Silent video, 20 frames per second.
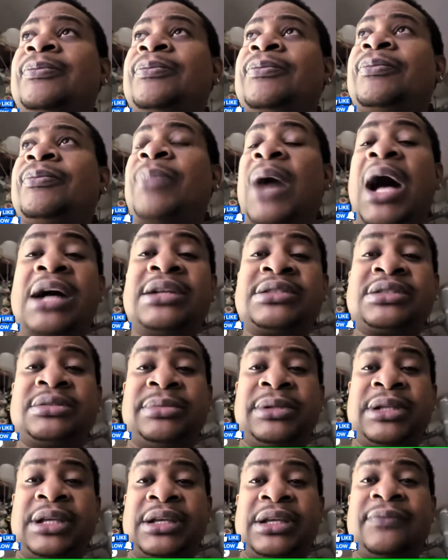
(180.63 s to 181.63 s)

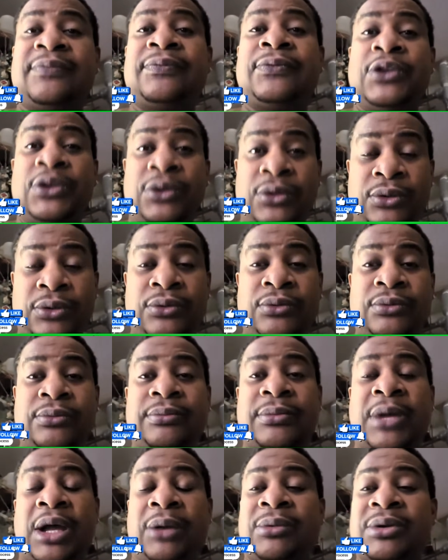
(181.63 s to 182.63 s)
possibly view
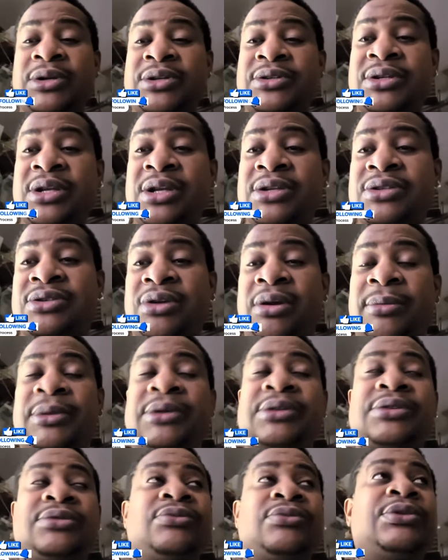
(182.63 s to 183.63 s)
my Renaissance grandma.
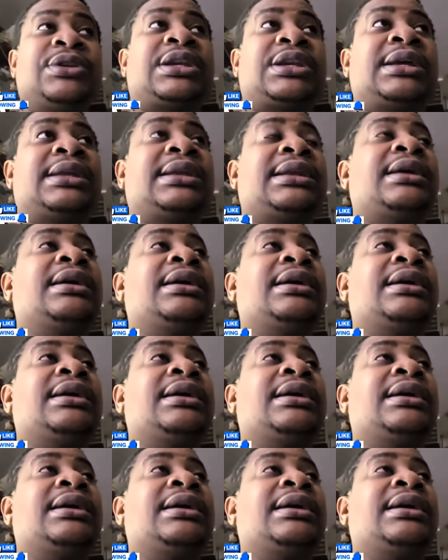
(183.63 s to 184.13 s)
We can